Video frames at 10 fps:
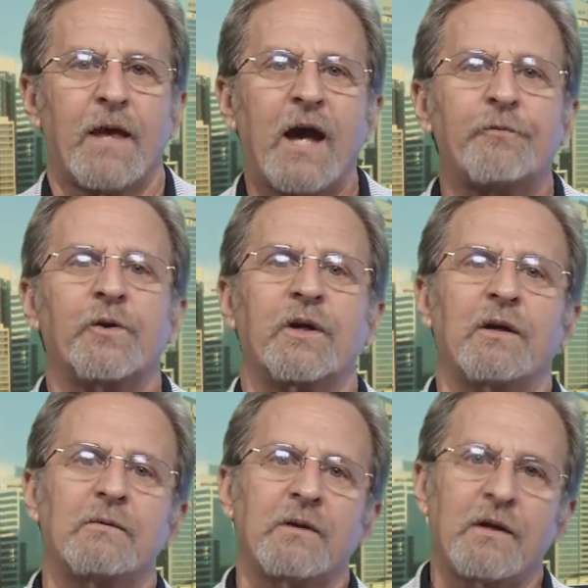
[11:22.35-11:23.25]

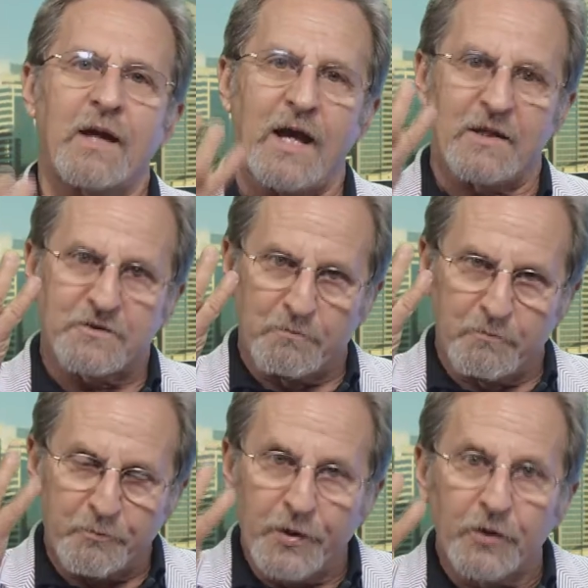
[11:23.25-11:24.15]
Africa has
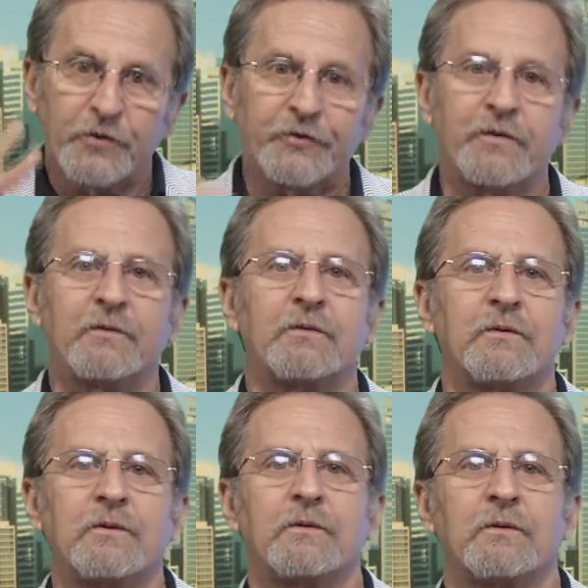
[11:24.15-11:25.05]
built
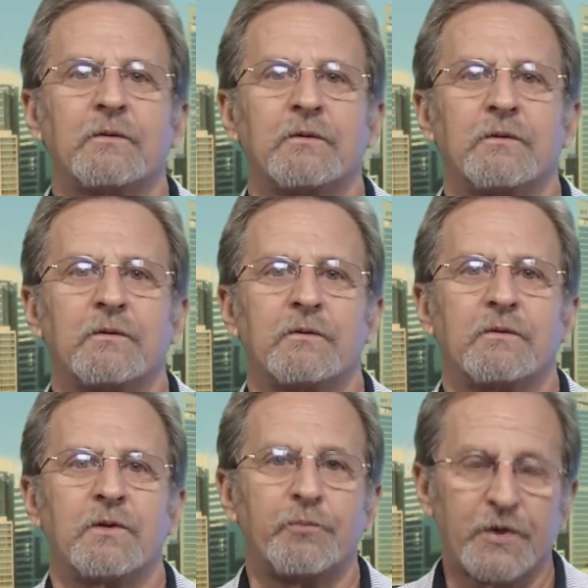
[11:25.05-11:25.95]

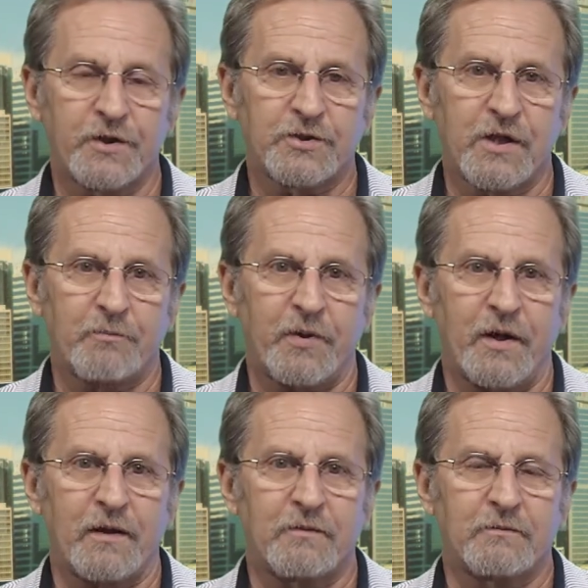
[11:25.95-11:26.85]
the British
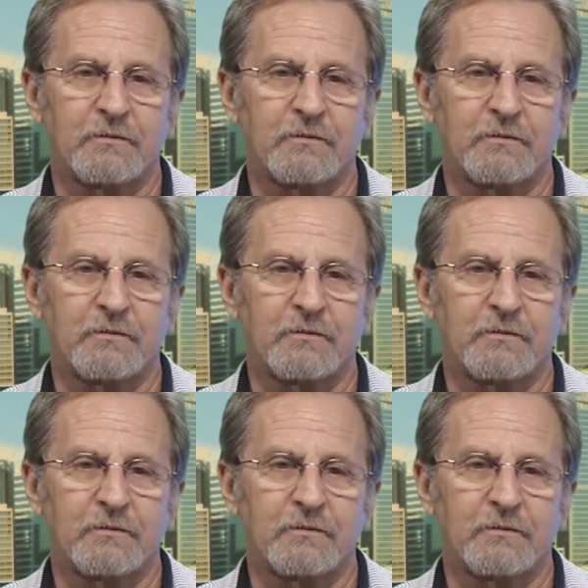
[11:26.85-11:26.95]
Empire.